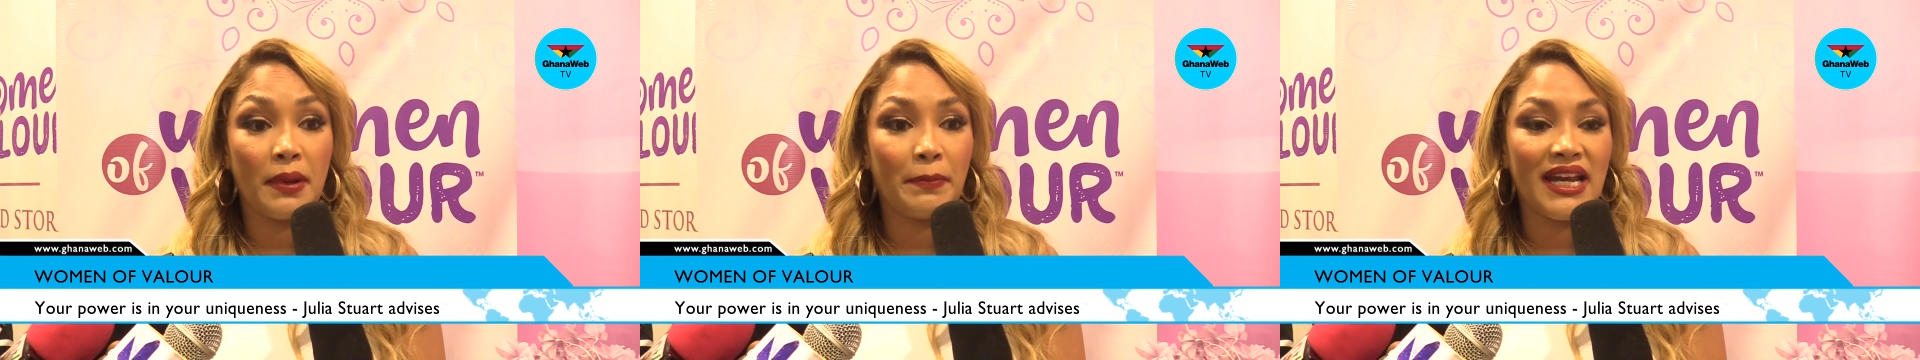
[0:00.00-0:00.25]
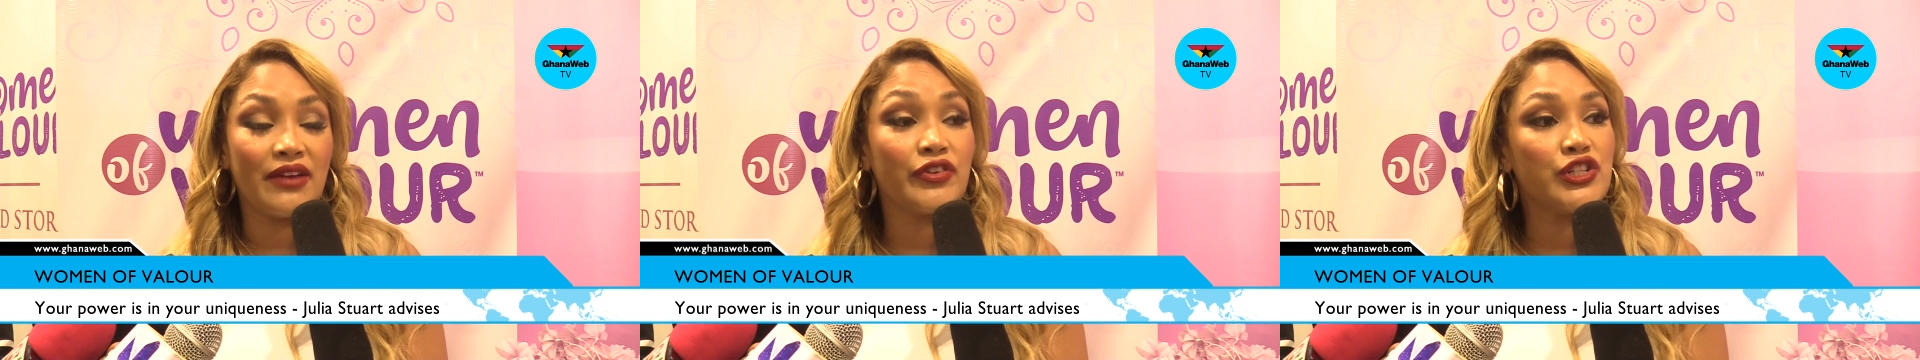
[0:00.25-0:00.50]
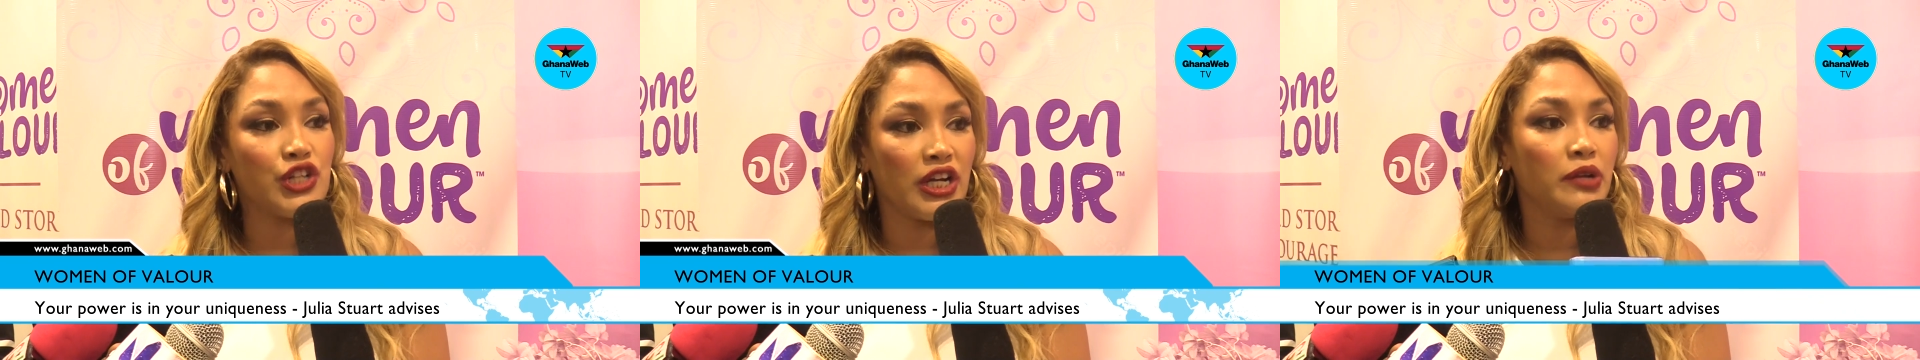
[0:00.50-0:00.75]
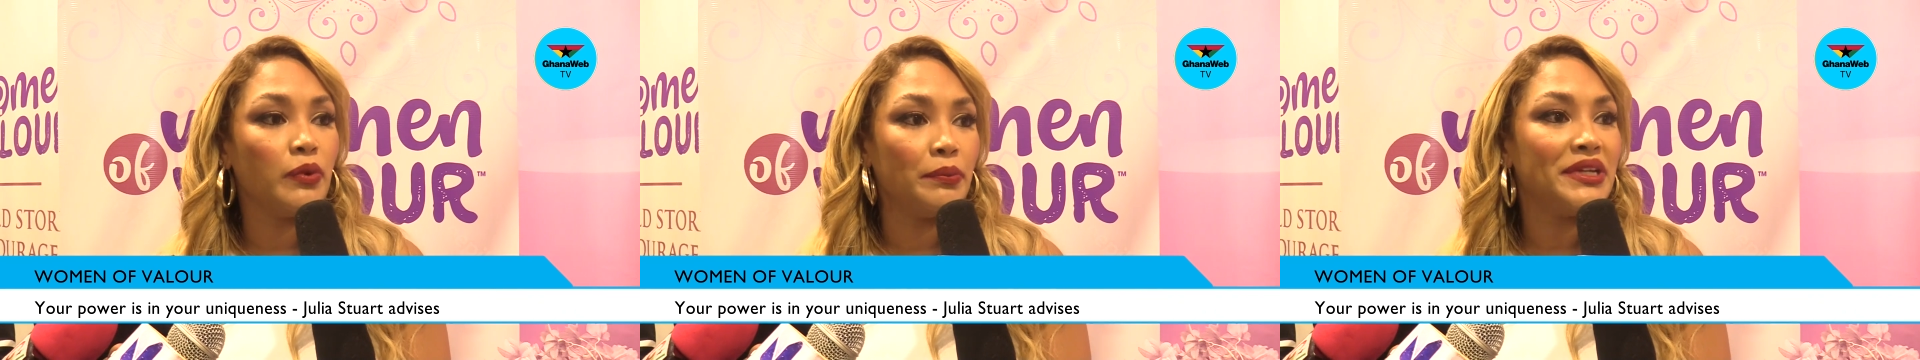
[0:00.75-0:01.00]
but every
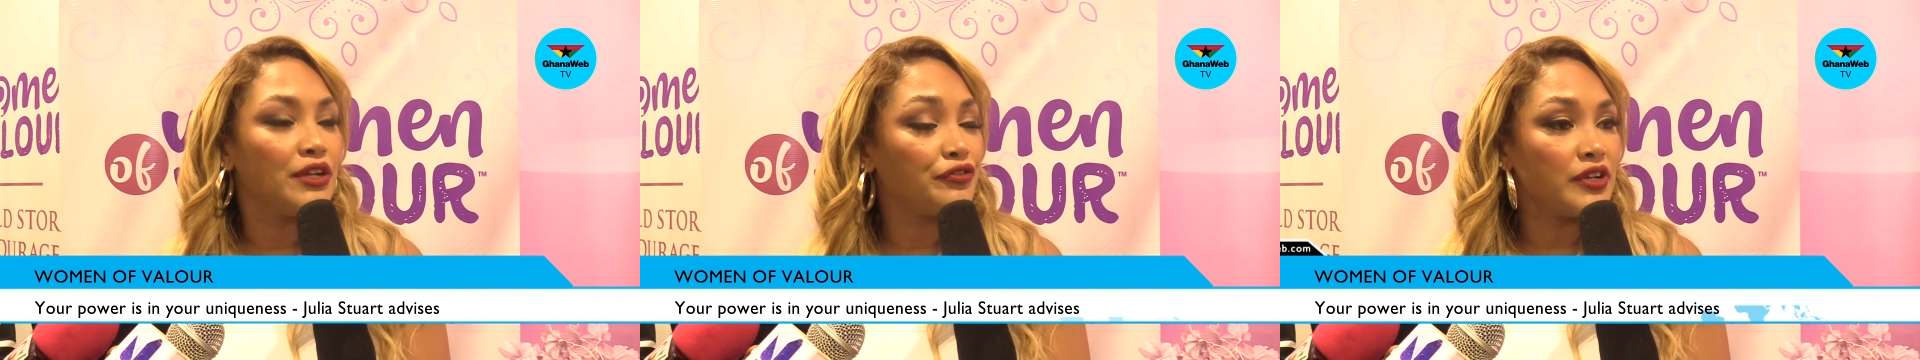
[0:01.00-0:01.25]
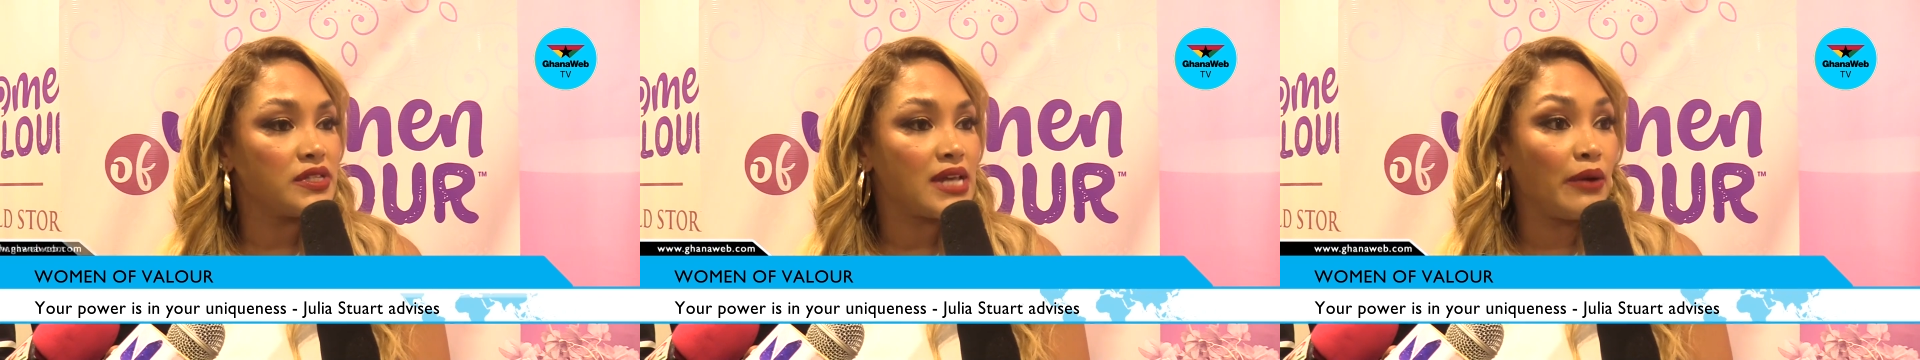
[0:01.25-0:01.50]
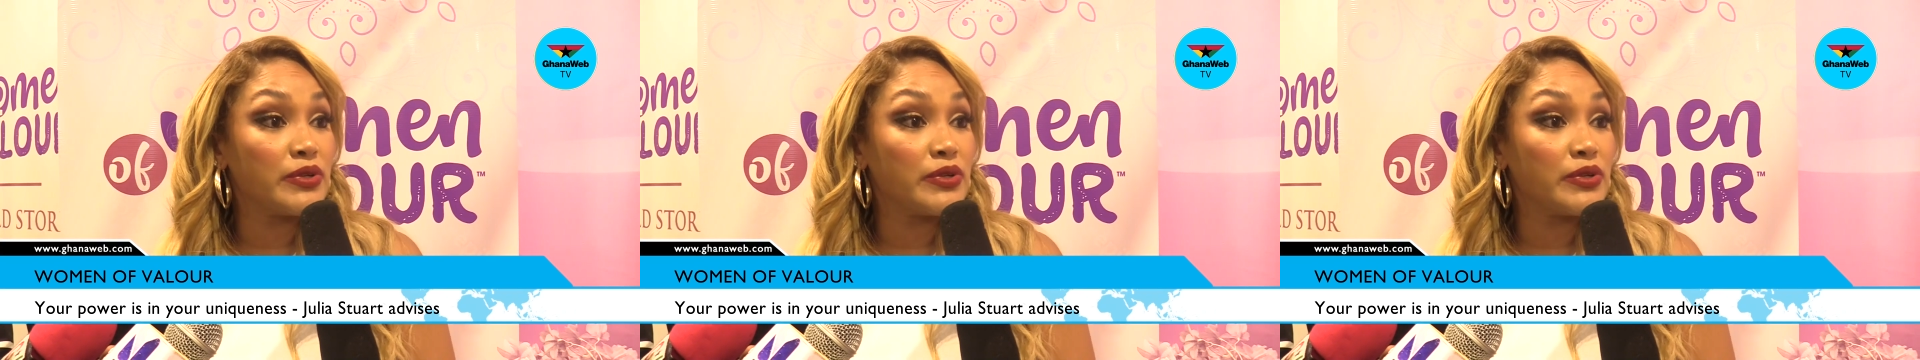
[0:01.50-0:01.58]
journey will be different.